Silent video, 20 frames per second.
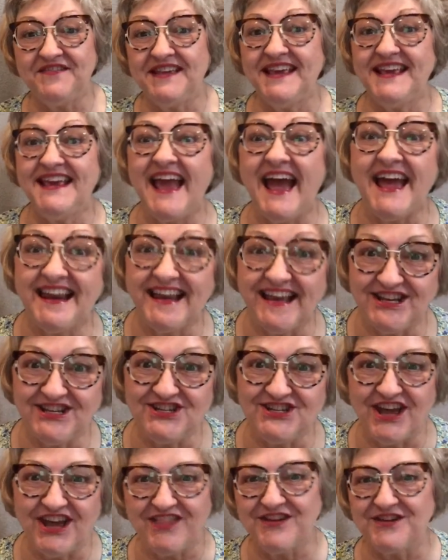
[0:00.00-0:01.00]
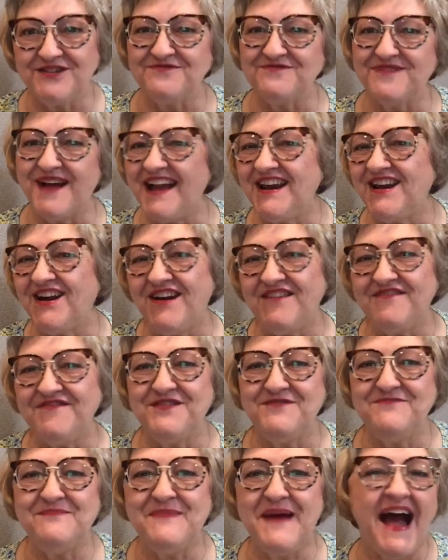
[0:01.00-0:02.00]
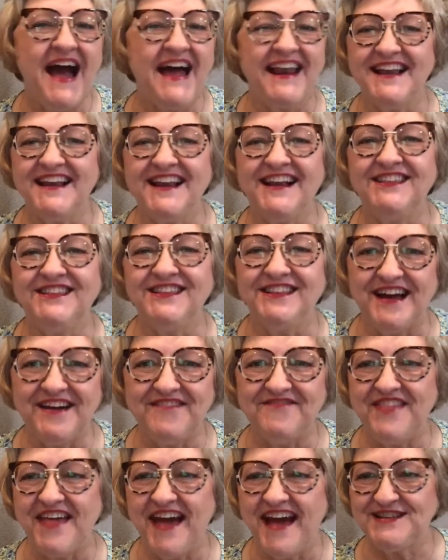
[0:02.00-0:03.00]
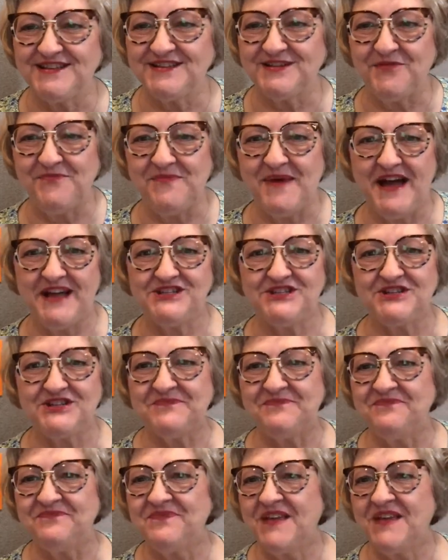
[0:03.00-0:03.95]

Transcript: get each other right off the bat. And I love that so much.